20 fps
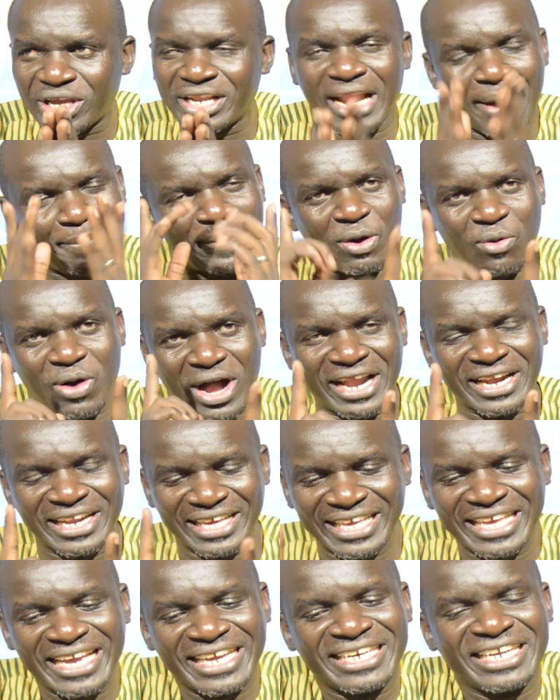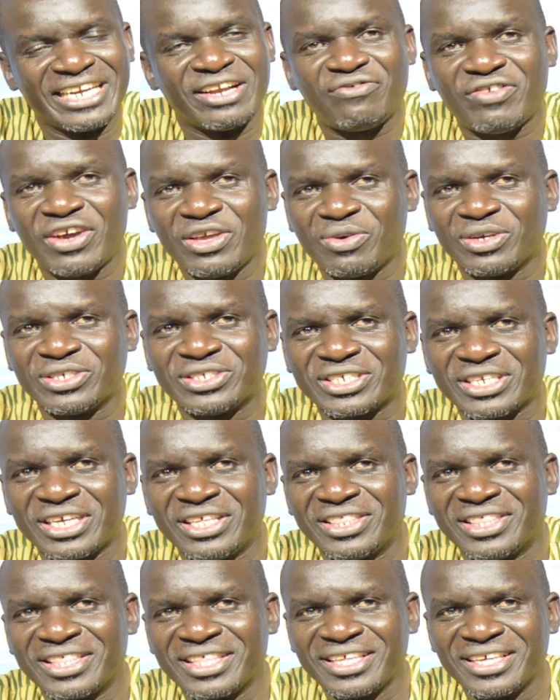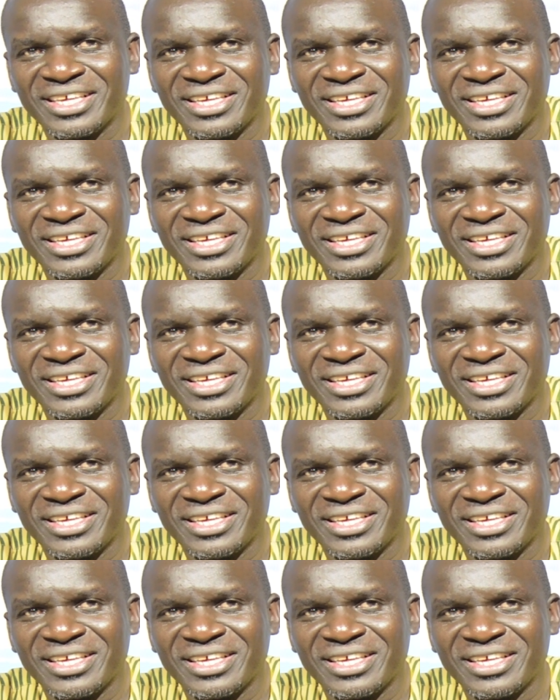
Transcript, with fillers: Number one, you identify your strength.